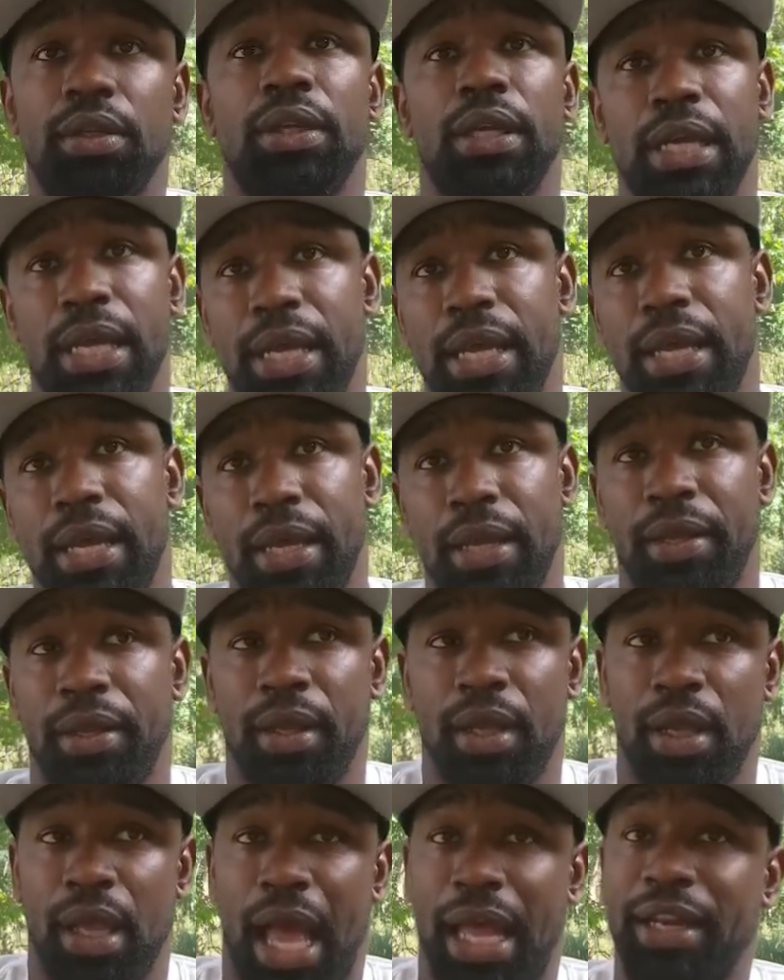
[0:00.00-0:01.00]
Yeah.
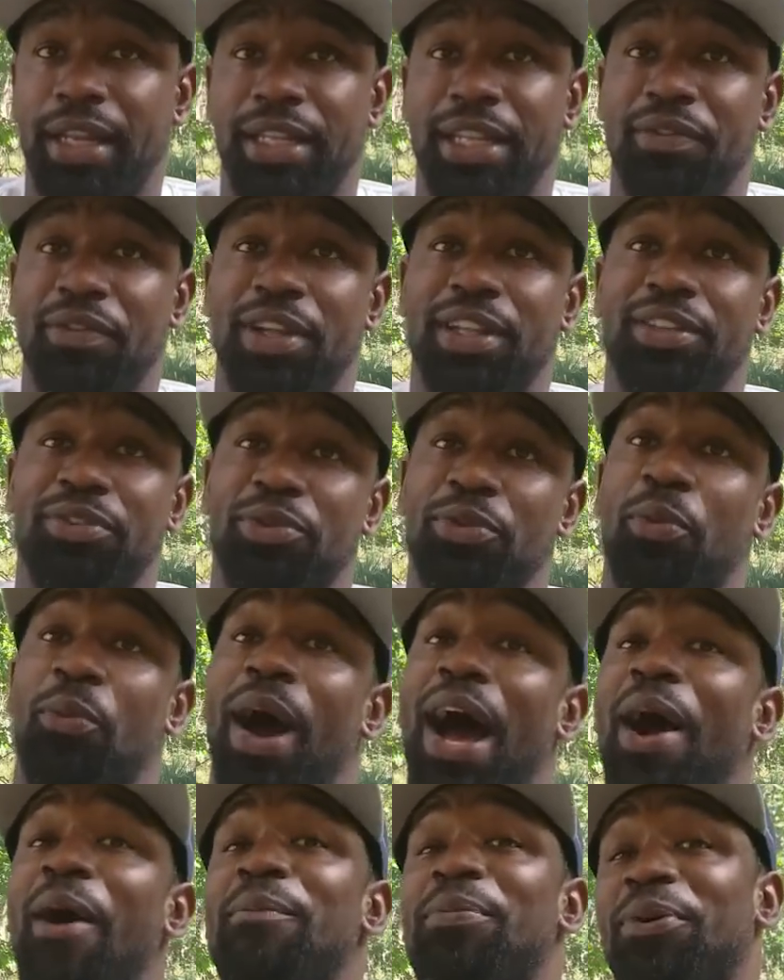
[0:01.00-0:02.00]
I didn't even do
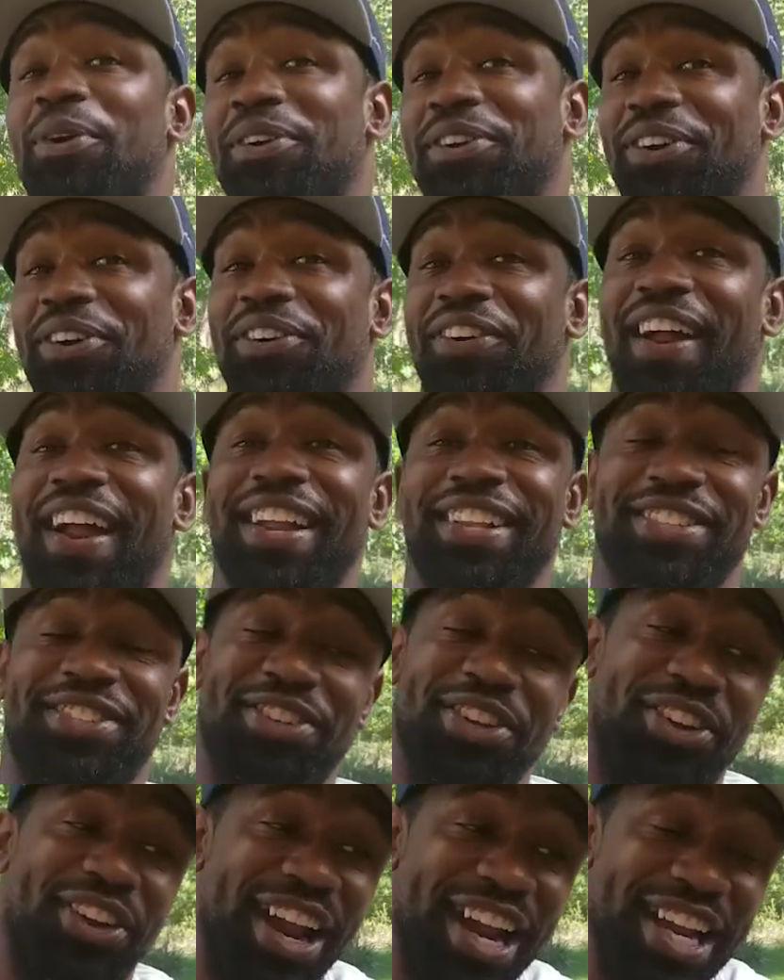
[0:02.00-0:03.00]
wild part though, right? It's
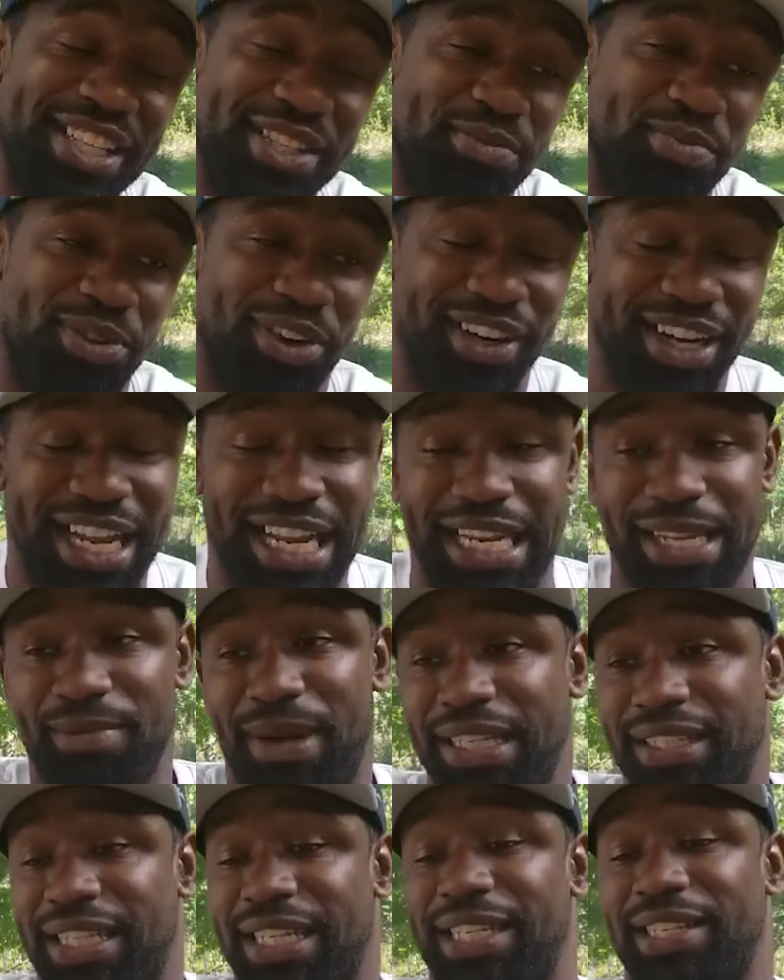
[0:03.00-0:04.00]
the crazy part. Yeah, you
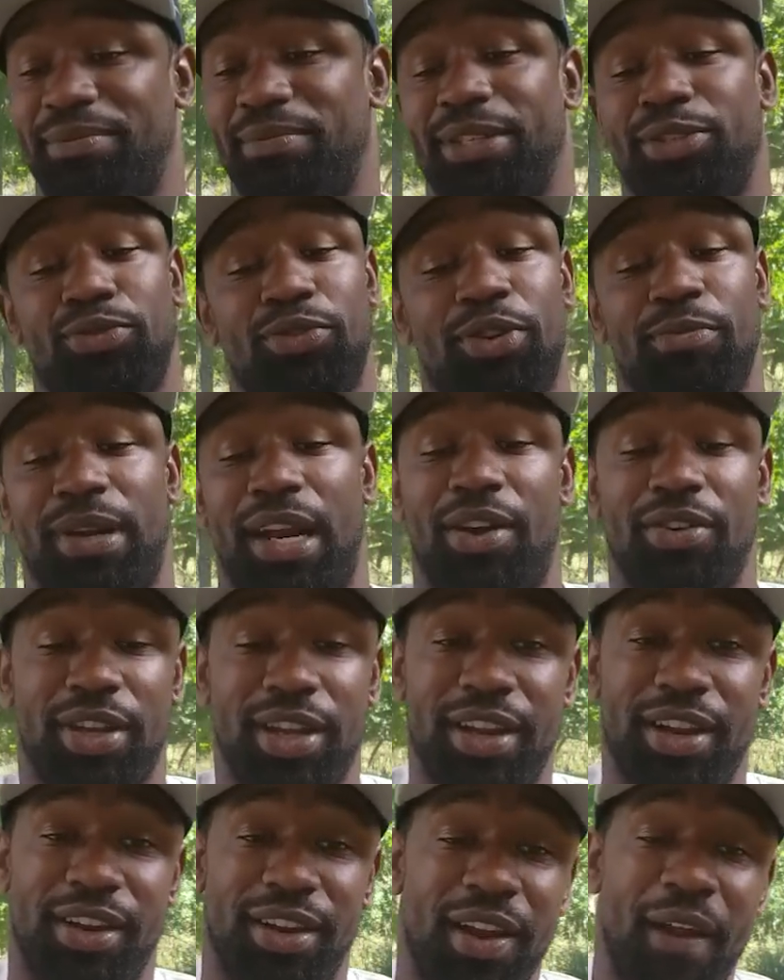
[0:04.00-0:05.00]
might see this be swole, but I don't
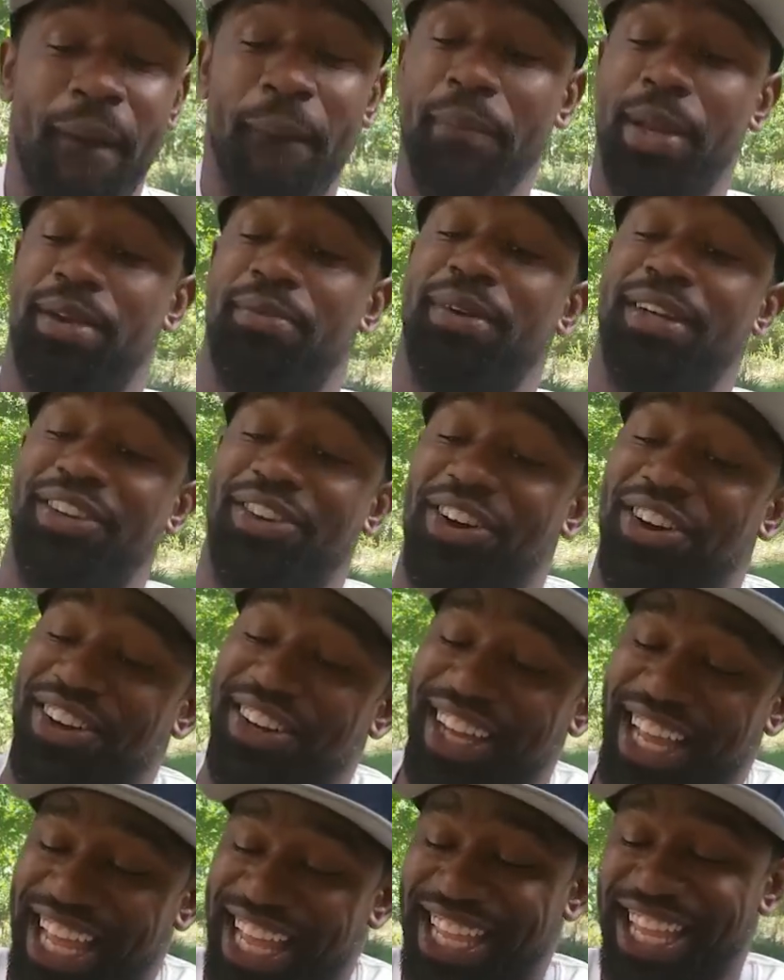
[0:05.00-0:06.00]
care.
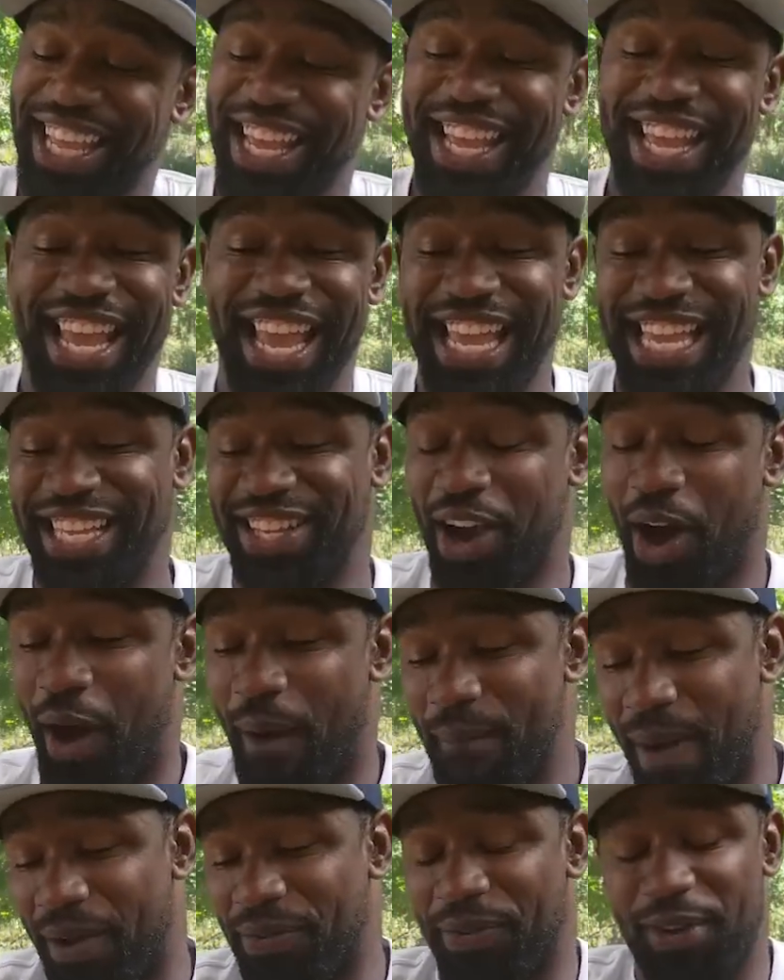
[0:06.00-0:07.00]
He
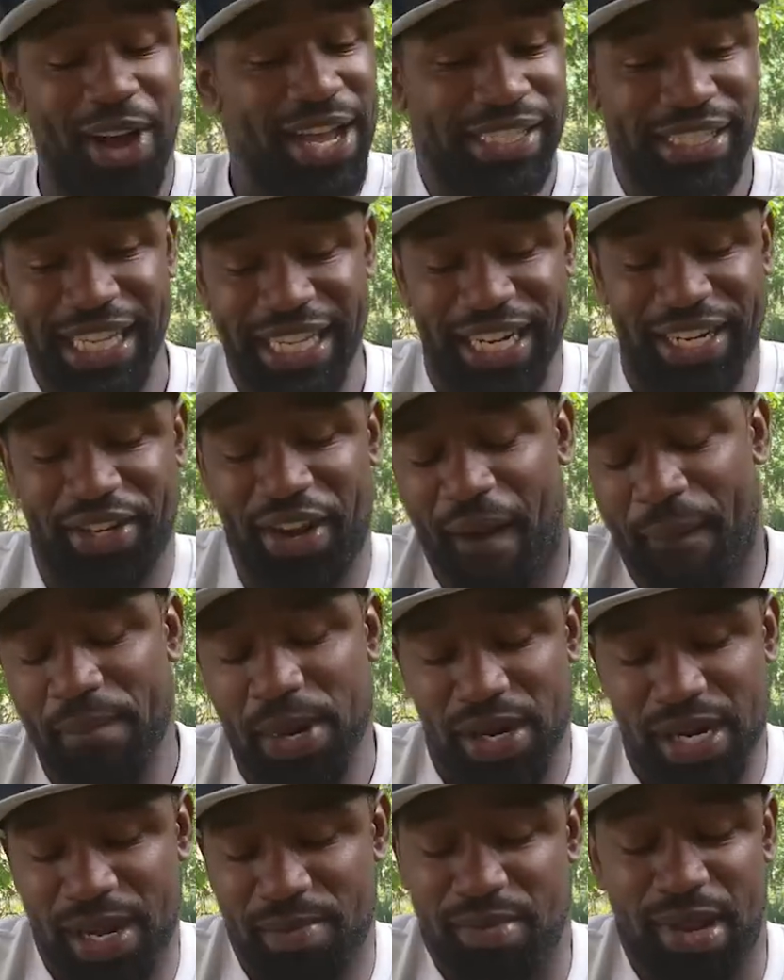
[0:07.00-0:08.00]
called my phone. I see the
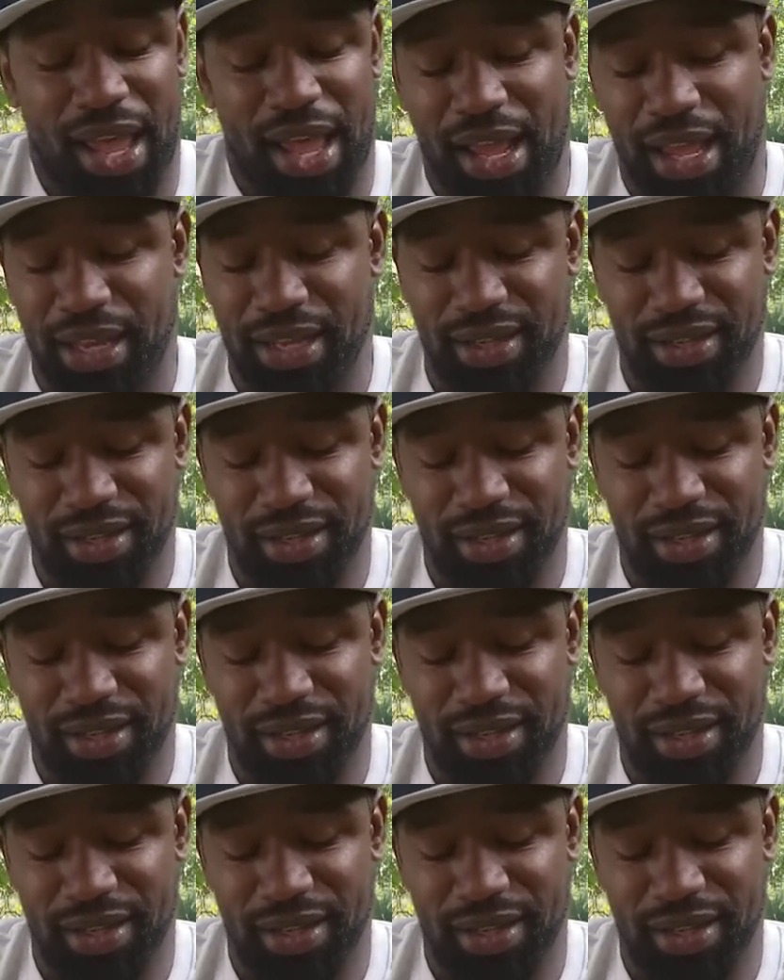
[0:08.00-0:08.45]
number, and I'm like,